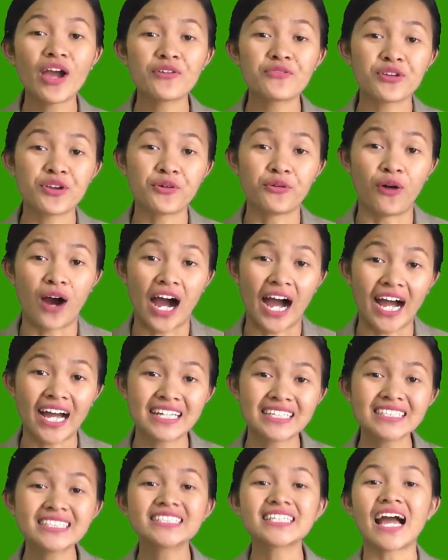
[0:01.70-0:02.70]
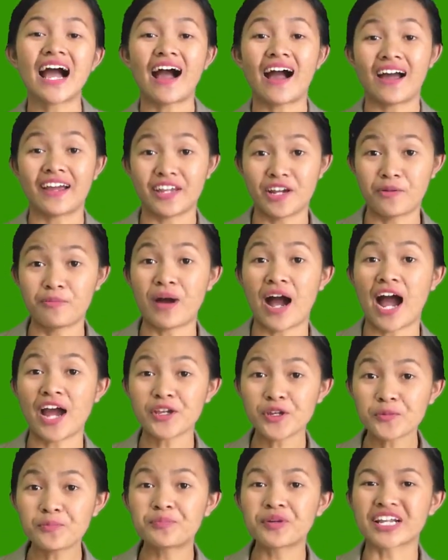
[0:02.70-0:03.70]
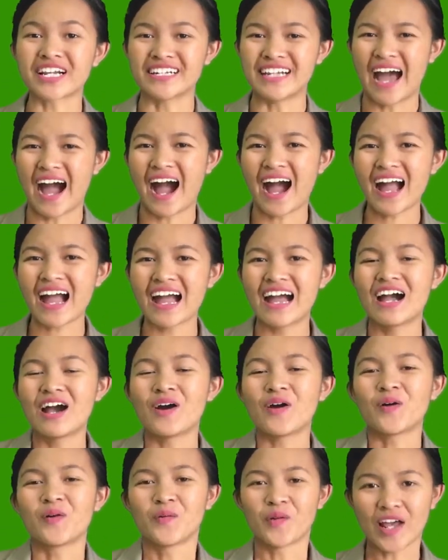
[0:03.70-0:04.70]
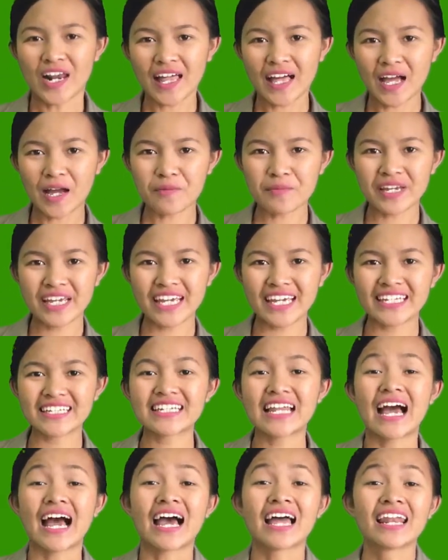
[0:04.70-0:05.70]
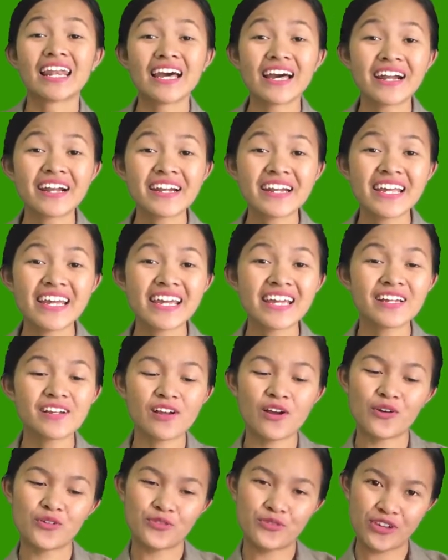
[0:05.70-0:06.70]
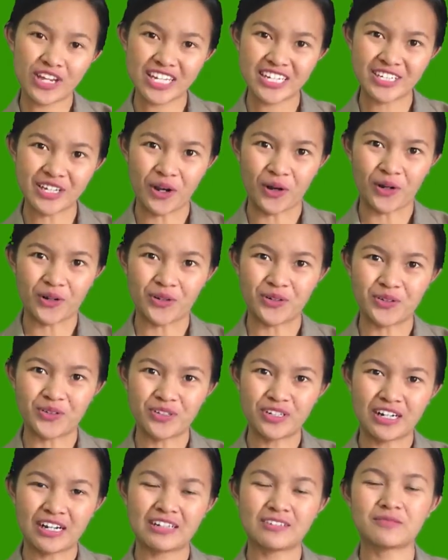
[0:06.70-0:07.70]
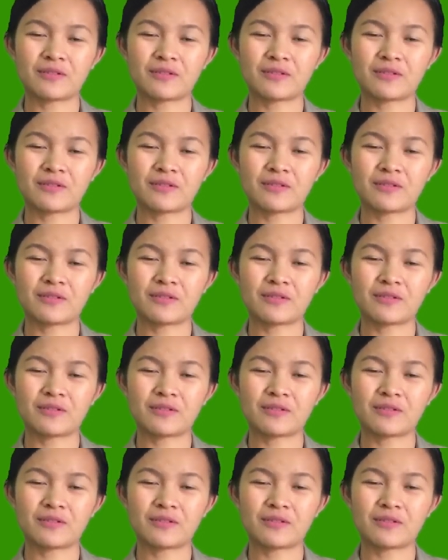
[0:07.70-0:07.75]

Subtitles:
everyone, I am Ayu Pirda. Welcome in Learning Video.